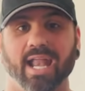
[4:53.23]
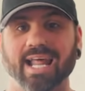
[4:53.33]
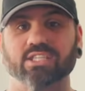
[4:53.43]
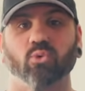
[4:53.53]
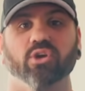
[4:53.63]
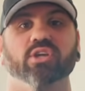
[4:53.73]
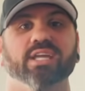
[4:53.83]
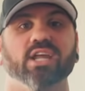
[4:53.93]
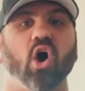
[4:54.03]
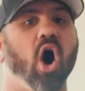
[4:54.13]
and that's where you
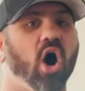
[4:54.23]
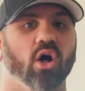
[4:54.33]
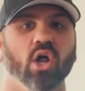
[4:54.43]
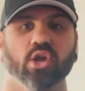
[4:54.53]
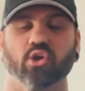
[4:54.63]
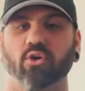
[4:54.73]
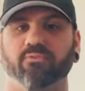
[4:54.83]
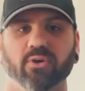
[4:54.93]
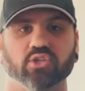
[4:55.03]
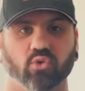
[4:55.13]
can get all your
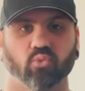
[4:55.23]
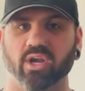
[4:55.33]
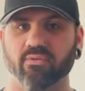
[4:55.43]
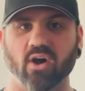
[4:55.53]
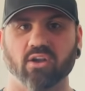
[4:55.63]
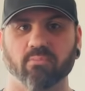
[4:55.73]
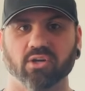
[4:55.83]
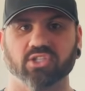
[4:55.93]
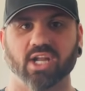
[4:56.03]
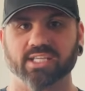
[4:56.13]
official Ring of Honor
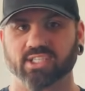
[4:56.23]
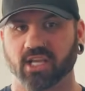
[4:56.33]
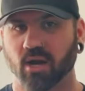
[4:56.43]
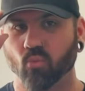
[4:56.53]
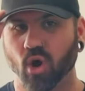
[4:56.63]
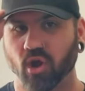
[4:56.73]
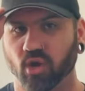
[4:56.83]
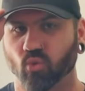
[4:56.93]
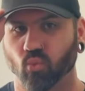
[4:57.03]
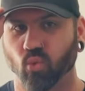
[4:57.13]
merchandise like I'm
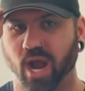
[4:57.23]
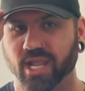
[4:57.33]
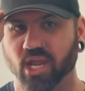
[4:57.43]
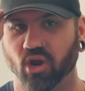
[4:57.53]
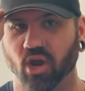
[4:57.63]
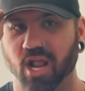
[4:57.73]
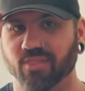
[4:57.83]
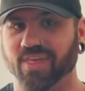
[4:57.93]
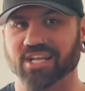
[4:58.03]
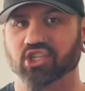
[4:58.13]
wearing right here.
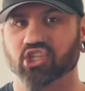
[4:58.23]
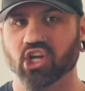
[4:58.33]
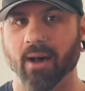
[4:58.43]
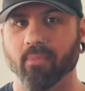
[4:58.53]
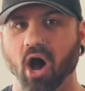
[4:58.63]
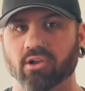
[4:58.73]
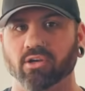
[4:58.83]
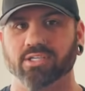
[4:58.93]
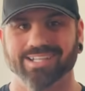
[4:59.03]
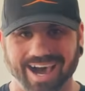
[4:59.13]
That's
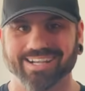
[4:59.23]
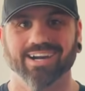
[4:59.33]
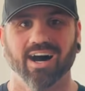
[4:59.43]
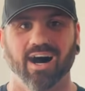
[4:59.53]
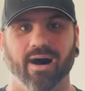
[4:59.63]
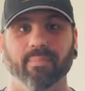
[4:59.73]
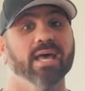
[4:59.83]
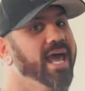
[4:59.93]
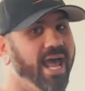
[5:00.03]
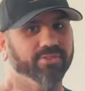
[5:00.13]
shophonor.com.
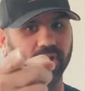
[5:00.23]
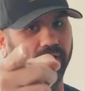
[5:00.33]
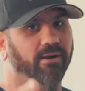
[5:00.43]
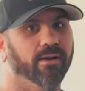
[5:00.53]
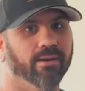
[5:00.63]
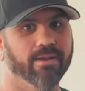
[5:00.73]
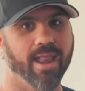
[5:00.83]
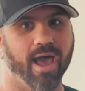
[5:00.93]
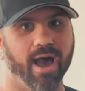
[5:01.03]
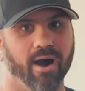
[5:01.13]
Head there
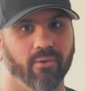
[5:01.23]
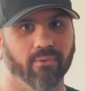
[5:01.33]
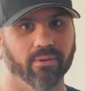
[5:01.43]
now.